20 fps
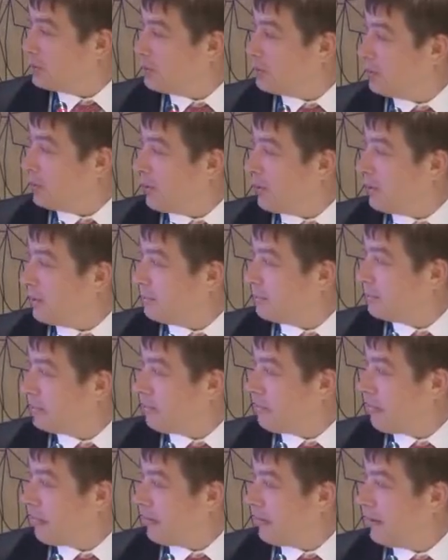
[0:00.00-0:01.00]
story.
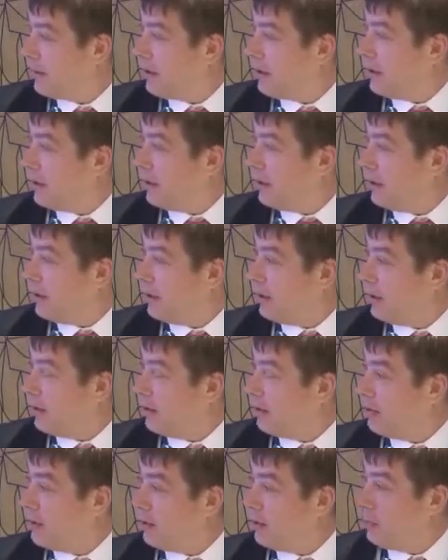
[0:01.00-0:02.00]

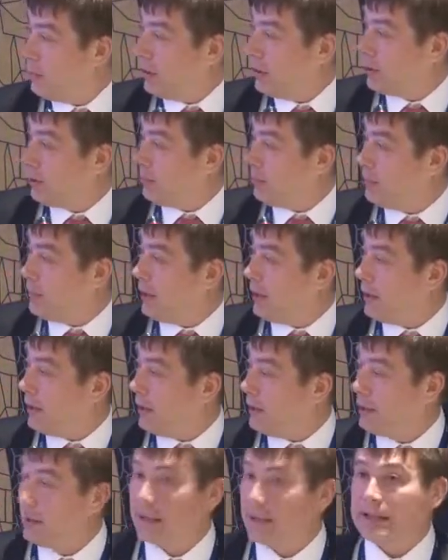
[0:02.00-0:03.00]
And then we
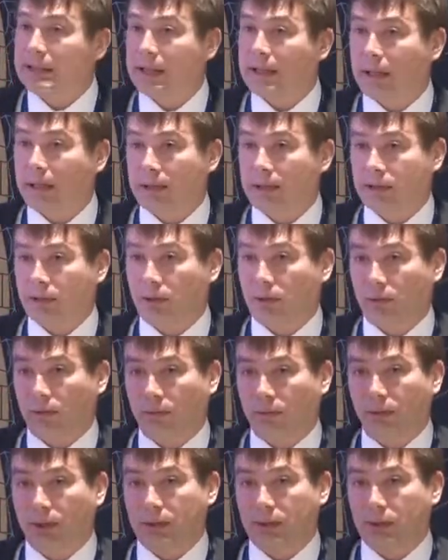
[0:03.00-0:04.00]
compare size
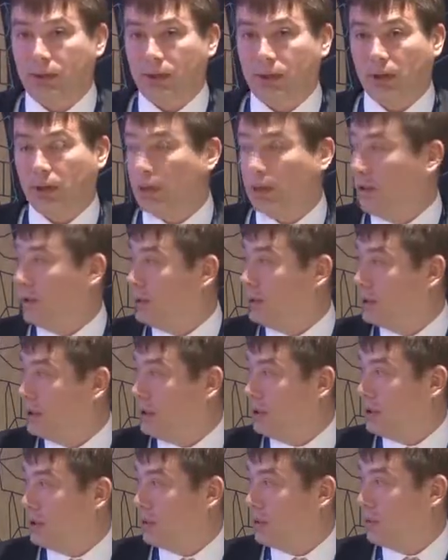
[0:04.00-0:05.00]
of this
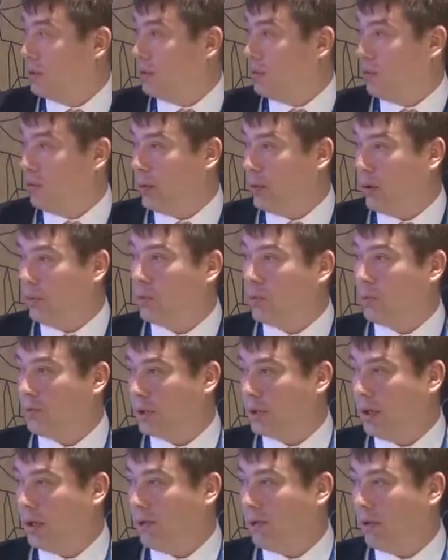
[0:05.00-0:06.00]
cyst. We
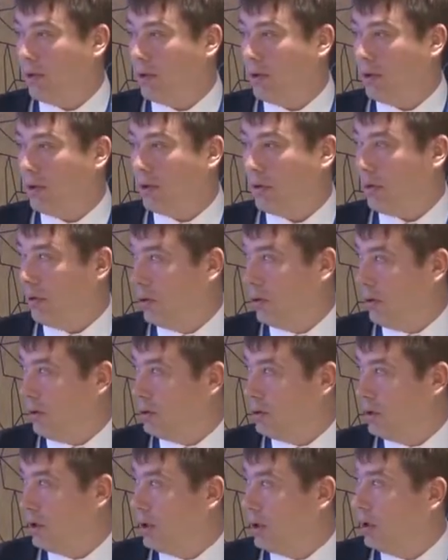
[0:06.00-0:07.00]
removed everything or
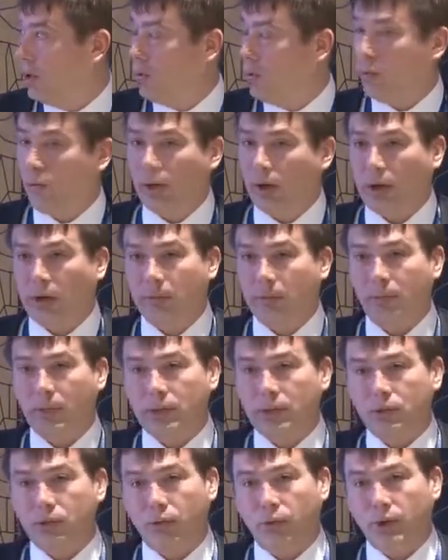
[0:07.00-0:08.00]
not. We are
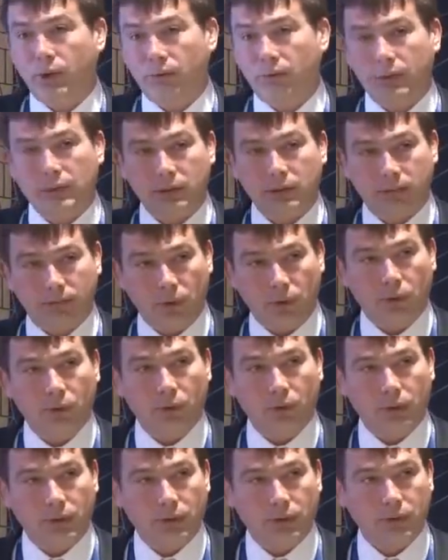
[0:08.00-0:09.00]
measuring with a
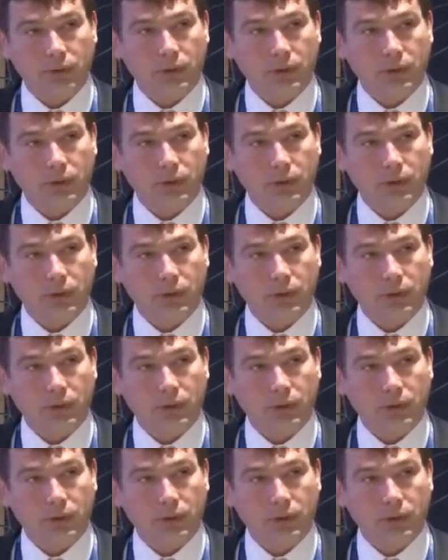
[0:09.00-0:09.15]
fluid